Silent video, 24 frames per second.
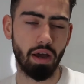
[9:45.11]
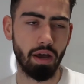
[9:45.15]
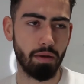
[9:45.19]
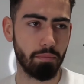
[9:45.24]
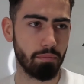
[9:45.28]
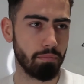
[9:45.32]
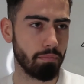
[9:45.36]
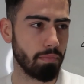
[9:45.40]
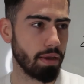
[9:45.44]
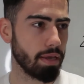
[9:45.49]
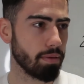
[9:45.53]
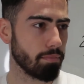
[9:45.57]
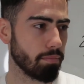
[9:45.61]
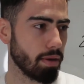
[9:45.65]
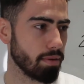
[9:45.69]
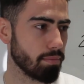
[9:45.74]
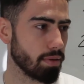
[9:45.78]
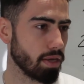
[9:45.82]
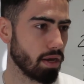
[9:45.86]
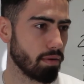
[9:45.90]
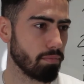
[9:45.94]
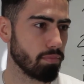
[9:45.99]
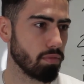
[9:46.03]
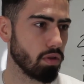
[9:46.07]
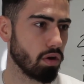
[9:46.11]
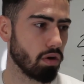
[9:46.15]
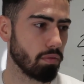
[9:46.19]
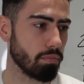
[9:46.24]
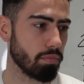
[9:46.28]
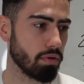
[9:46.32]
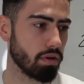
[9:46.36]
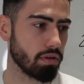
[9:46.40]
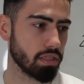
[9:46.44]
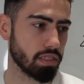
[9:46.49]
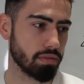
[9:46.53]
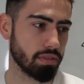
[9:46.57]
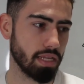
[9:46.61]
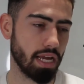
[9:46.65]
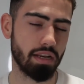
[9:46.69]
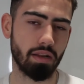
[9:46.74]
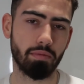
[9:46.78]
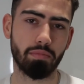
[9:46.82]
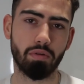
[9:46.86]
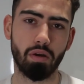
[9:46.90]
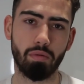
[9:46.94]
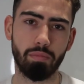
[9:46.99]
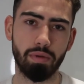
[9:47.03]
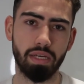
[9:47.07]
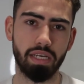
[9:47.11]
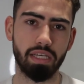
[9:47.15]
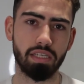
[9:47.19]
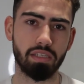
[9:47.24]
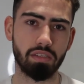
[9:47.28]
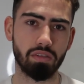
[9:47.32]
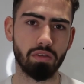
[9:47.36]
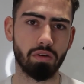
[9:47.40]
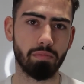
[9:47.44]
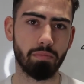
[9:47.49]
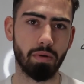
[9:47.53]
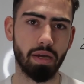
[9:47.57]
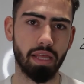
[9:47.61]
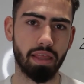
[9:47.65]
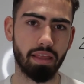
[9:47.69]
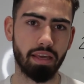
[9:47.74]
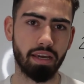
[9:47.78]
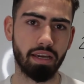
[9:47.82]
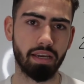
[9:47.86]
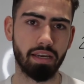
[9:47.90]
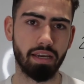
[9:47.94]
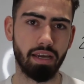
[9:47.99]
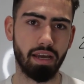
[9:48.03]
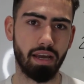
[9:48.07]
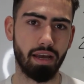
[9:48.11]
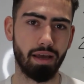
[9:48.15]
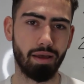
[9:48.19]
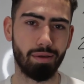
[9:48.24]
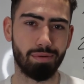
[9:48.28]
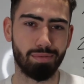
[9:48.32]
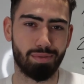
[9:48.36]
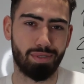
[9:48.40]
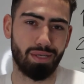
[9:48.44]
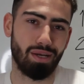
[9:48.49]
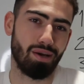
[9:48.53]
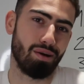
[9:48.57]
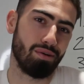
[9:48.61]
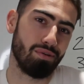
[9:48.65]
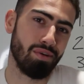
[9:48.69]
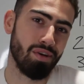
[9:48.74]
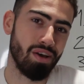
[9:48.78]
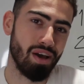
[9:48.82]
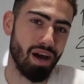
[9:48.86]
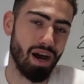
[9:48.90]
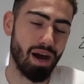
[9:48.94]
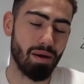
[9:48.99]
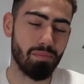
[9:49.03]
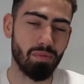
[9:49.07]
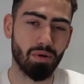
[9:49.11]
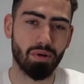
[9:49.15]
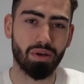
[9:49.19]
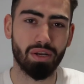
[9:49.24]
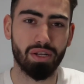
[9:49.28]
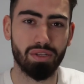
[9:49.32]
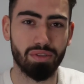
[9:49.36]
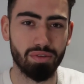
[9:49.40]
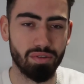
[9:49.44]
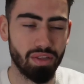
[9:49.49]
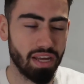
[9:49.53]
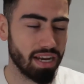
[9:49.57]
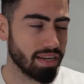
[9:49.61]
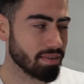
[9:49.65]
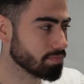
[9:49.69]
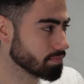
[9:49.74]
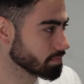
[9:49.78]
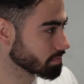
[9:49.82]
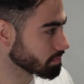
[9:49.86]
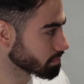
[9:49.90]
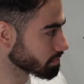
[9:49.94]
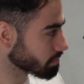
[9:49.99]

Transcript: Um, may, maybe I'm not, but stand-up comedy is not my thing. Uh, so I'm not going to do that.